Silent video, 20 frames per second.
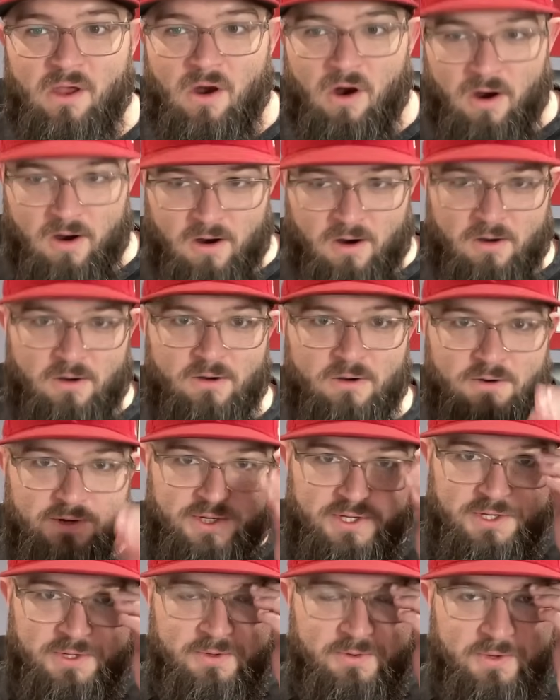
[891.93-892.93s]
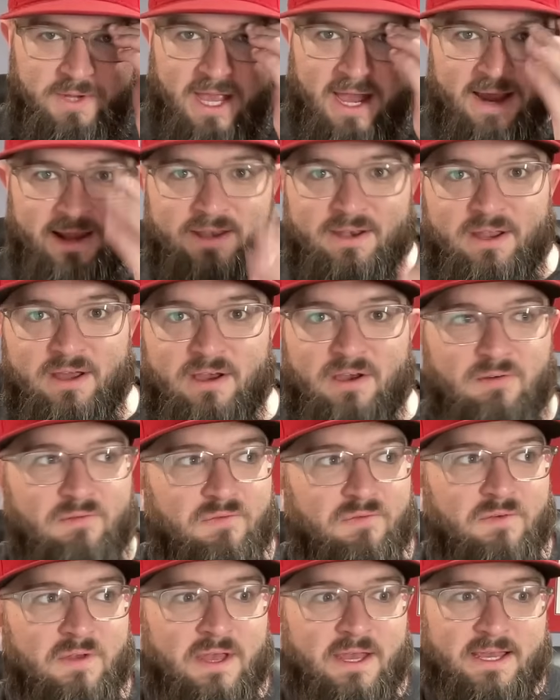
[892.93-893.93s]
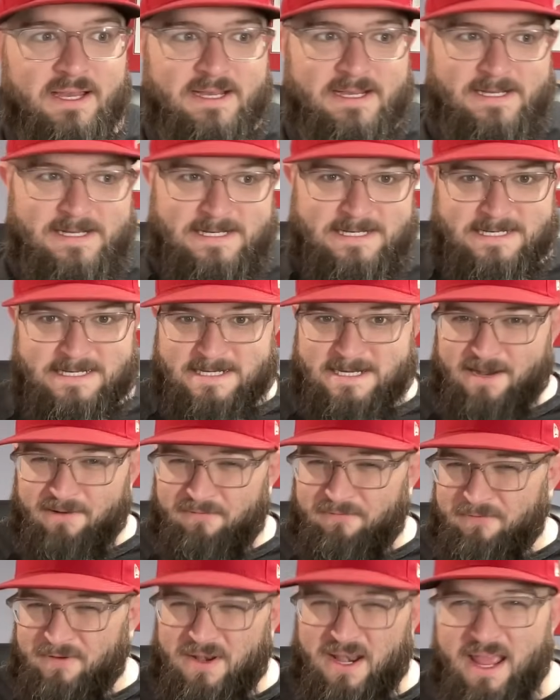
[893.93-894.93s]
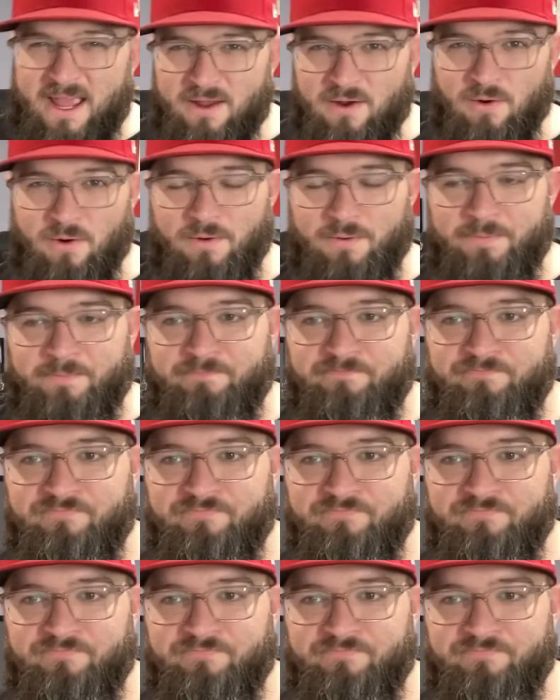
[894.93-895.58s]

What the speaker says: harder to kind of finagle.